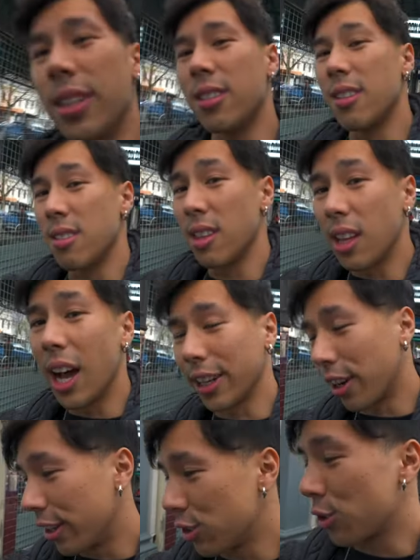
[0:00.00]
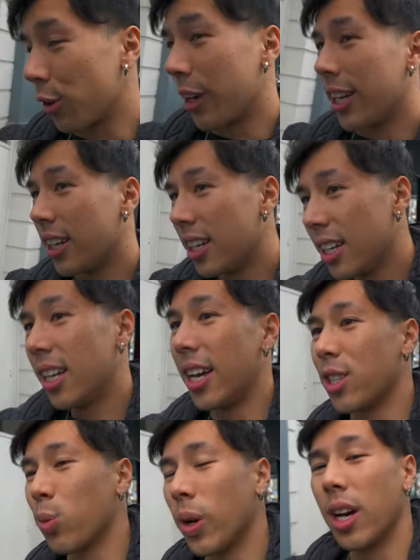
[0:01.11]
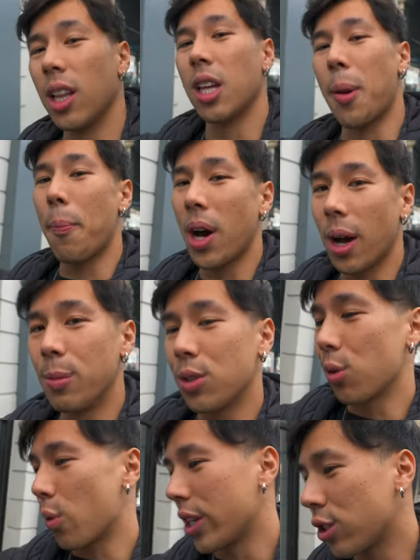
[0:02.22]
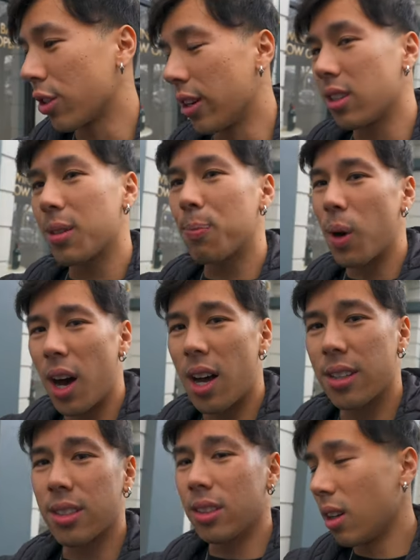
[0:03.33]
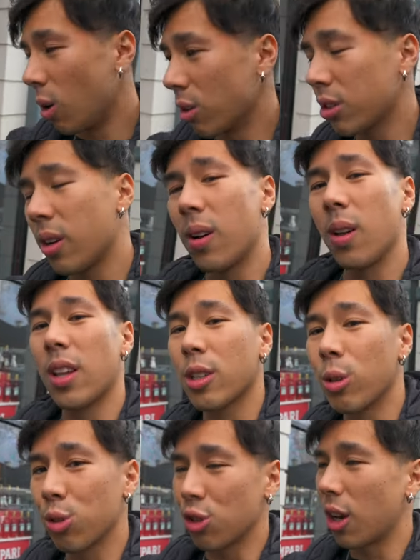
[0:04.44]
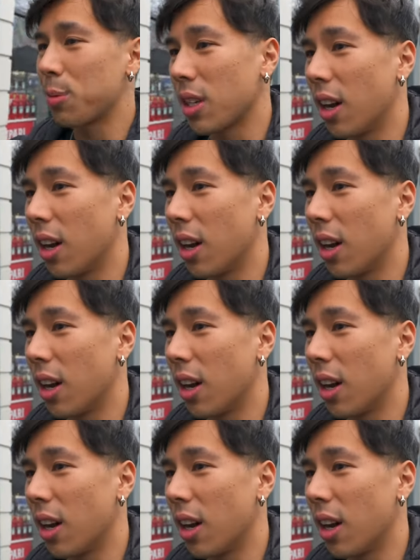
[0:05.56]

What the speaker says: This is Lygon Street. It's where a lot of pubs, restaurants, bars, and also a lot of cool shops